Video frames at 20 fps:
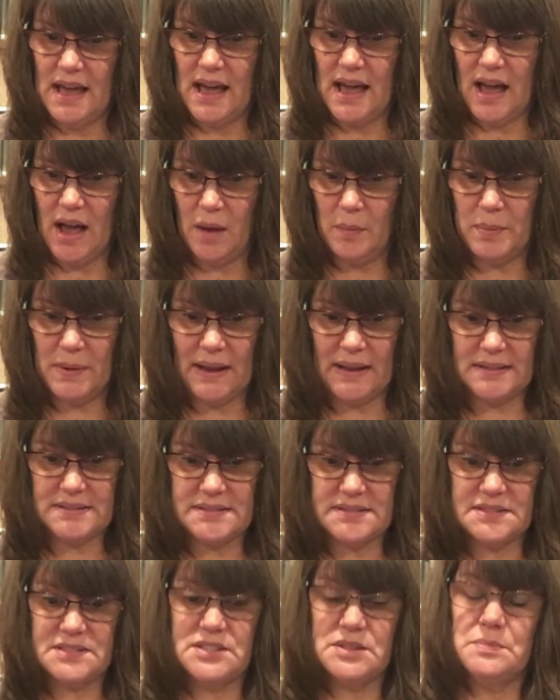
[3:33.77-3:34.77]
Help
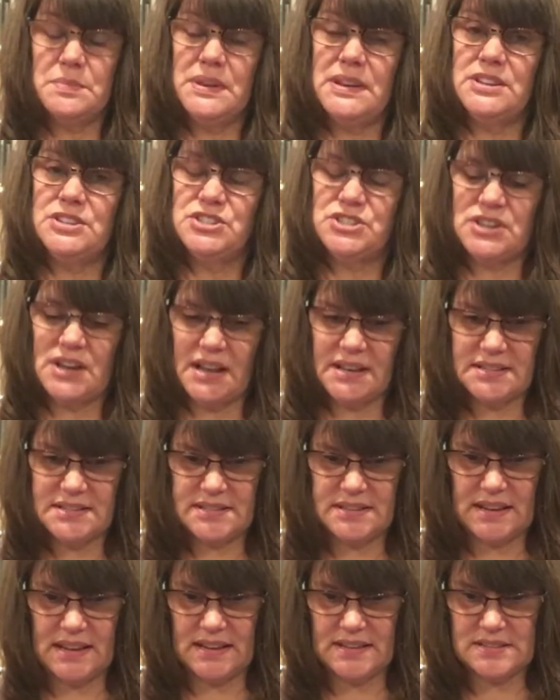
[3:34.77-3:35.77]
us to be
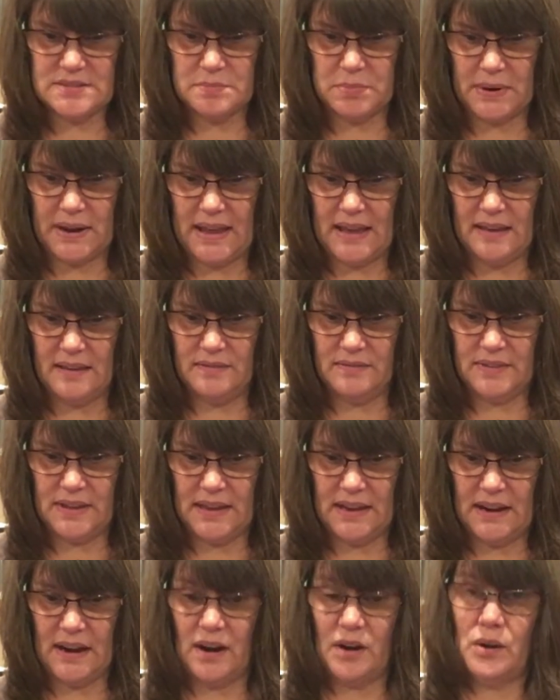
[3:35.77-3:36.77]
just as brave
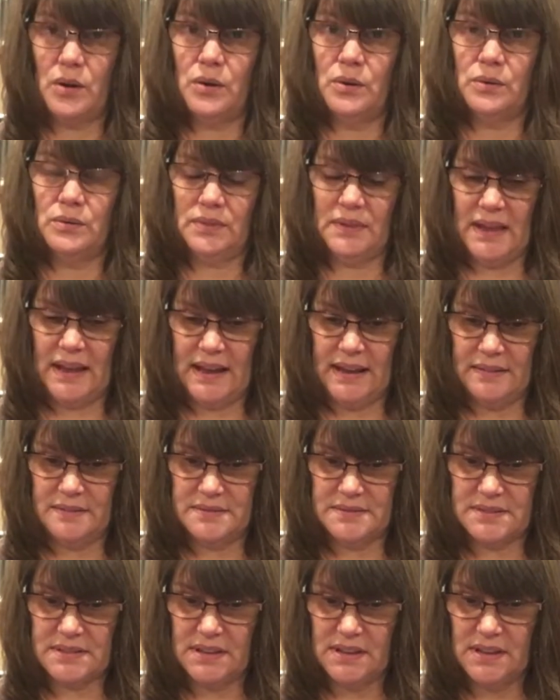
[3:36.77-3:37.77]
in our own lives,